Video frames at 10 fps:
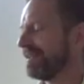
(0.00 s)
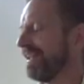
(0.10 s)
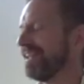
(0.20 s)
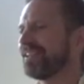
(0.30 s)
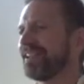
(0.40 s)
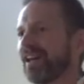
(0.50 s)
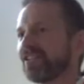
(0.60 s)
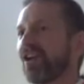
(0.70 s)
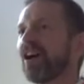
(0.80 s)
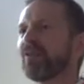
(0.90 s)
in
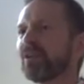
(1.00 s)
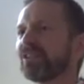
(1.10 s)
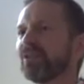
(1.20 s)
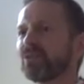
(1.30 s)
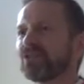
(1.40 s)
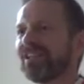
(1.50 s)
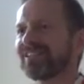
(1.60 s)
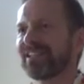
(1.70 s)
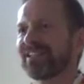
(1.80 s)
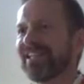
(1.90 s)
as high resolution as
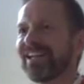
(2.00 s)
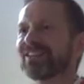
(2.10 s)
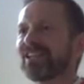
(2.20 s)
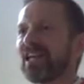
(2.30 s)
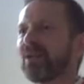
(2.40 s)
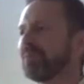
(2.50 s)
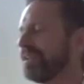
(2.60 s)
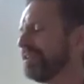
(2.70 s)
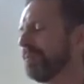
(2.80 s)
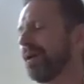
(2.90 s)
it can
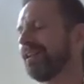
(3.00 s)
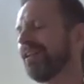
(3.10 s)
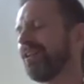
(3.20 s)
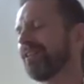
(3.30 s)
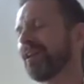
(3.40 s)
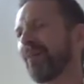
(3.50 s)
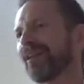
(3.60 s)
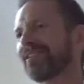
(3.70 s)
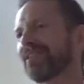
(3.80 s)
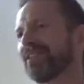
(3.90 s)
be, depending on the
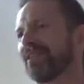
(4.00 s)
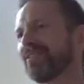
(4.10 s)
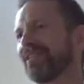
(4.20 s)
capacity of